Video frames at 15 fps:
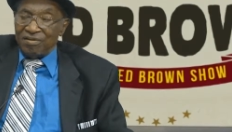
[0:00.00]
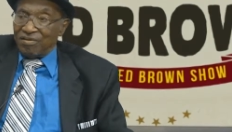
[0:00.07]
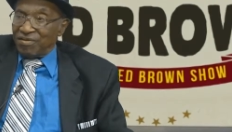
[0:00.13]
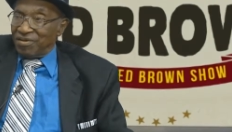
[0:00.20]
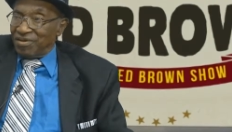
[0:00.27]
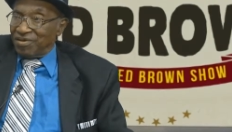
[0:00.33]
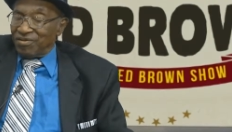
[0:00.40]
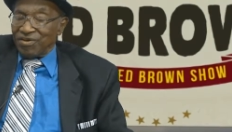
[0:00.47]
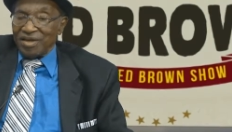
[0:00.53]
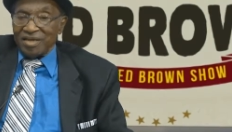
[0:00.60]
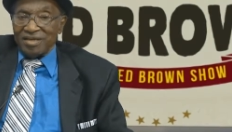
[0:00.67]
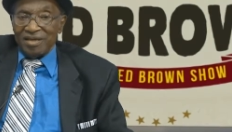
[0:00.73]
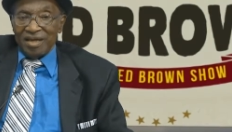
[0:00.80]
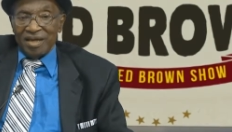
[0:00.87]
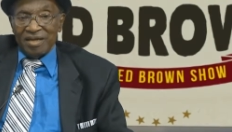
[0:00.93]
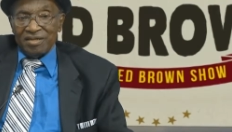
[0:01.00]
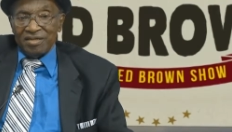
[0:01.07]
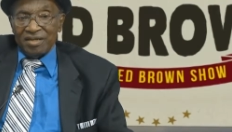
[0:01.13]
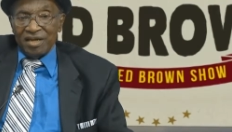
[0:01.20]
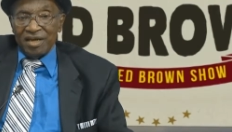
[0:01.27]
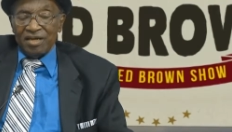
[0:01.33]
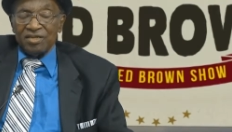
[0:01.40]
You get the
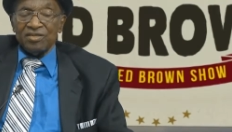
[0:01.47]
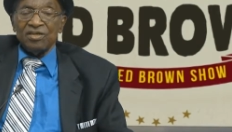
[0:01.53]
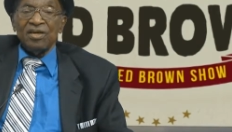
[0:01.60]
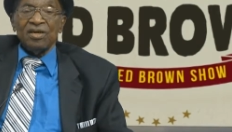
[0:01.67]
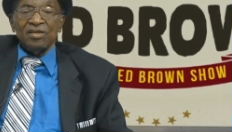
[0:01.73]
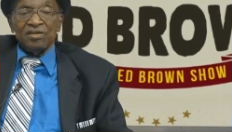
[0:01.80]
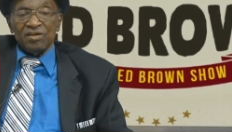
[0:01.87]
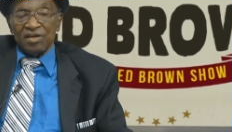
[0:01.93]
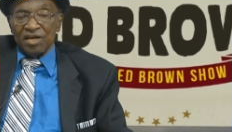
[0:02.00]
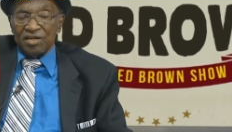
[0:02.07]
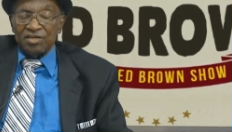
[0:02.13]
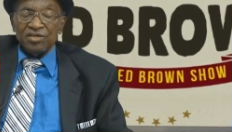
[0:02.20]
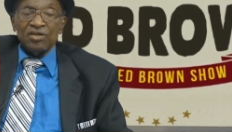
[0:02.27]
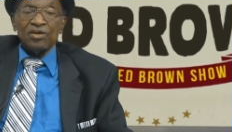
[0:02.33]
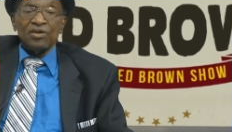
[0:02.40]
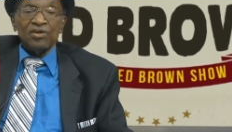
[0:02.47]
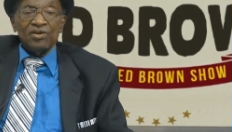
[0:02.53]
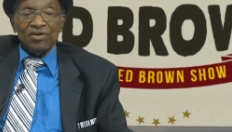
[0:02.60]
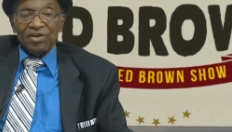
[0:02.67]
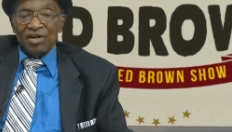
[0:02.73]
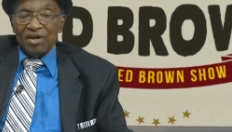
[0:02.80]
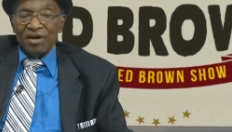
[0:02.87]
education, you get you a
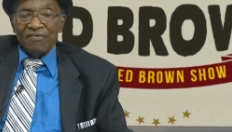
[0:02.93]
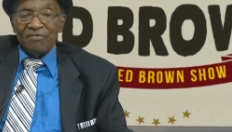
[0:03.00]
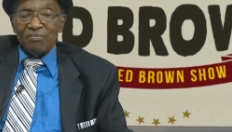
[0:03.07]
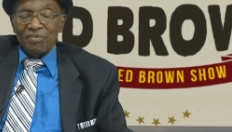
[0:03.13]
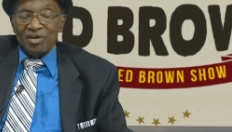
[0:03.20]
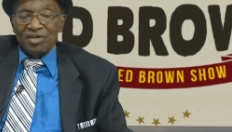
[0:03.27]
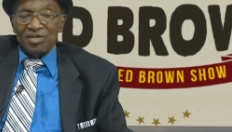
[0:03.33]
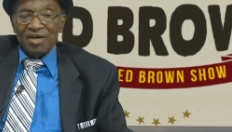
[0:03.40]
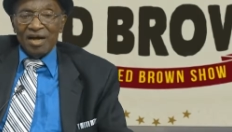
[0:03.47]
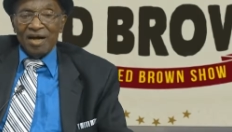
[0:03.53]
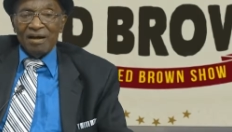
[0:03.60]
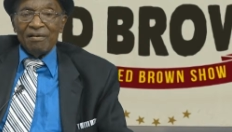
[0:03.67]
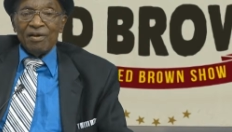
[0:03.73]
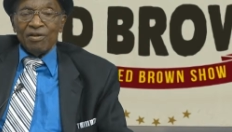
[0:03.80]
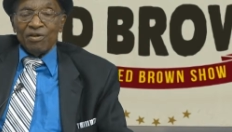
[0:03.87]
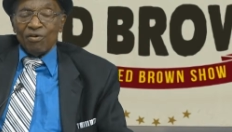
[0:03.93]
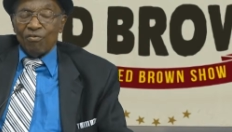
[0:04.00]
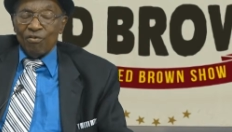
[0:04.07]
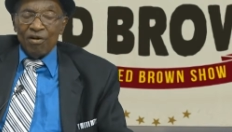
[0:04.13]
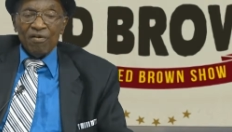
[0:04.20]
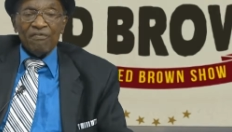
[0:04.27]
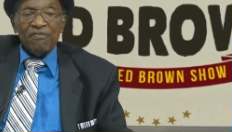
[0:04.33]
good government job, you
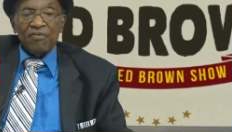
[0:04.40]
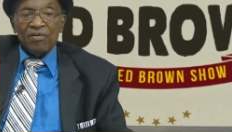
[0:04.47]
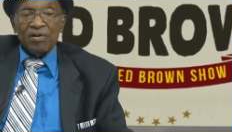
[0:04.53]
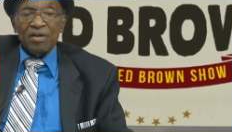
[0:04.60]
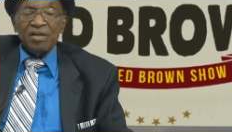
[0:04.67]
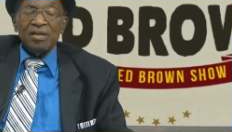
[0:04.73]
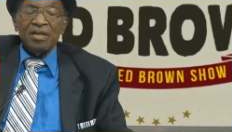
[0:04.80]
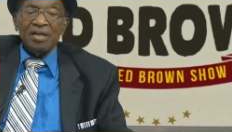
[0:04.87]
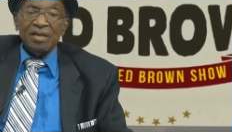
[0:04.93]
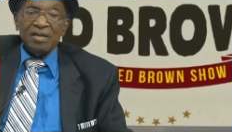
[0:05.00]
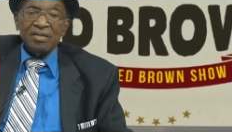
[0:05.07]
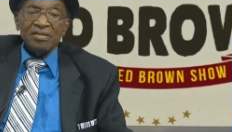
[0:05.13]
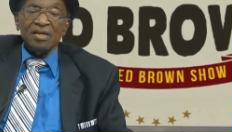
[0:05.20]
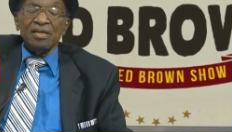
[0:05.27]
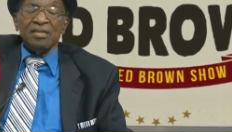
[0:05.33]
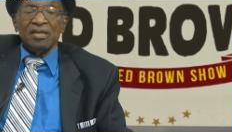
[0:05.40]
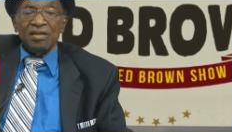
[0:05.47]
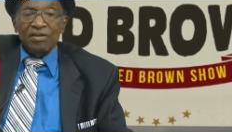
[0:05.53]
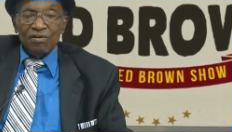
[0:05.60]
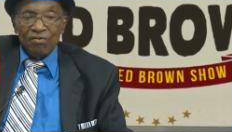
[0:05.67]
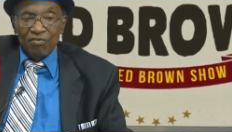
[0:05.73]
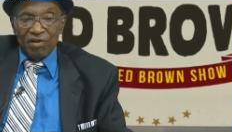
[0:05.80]
work 40 years, then
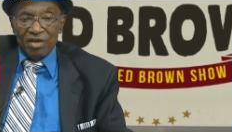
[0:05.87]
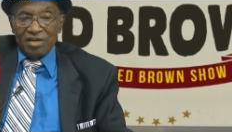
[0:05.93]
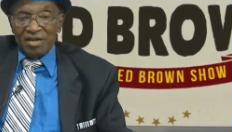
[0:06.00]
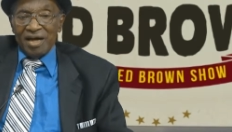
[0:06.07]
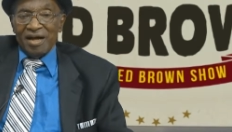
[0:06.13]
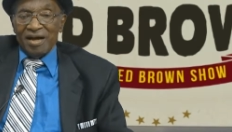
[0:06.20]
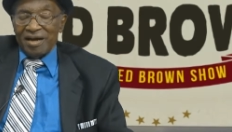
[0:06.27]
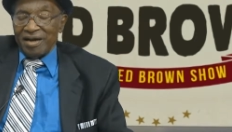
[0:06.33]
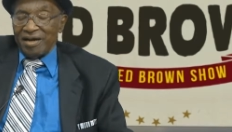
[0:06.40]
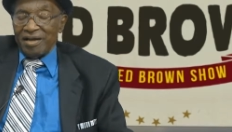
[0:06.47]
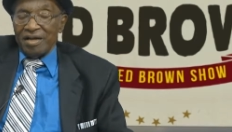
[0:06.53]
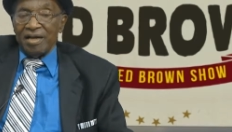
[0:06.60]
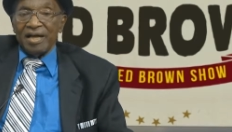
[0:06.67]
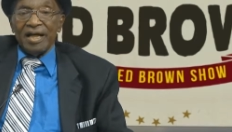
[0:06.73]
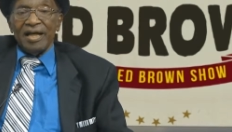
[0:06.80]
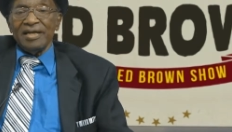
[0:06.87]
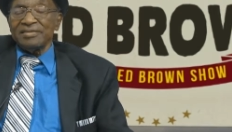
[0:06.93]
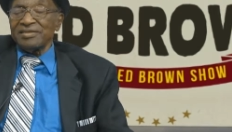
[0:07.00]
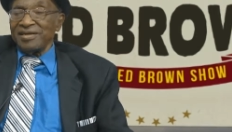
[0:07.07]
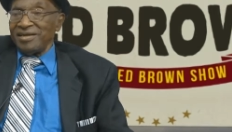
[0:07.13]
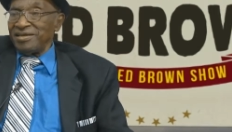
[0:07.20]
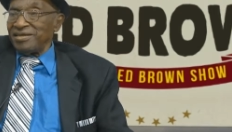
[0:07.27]
you retire. That's
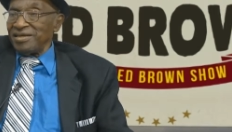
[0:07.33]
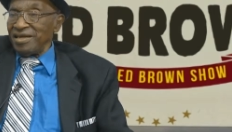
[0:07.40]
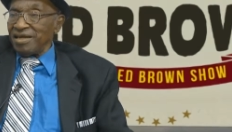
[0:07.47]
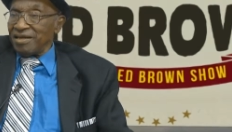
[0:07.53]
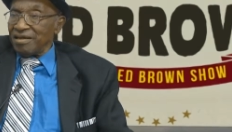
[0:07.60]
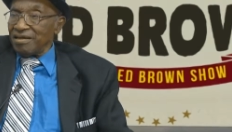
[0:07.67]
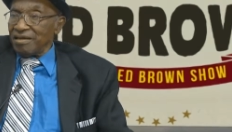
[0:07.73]
antique.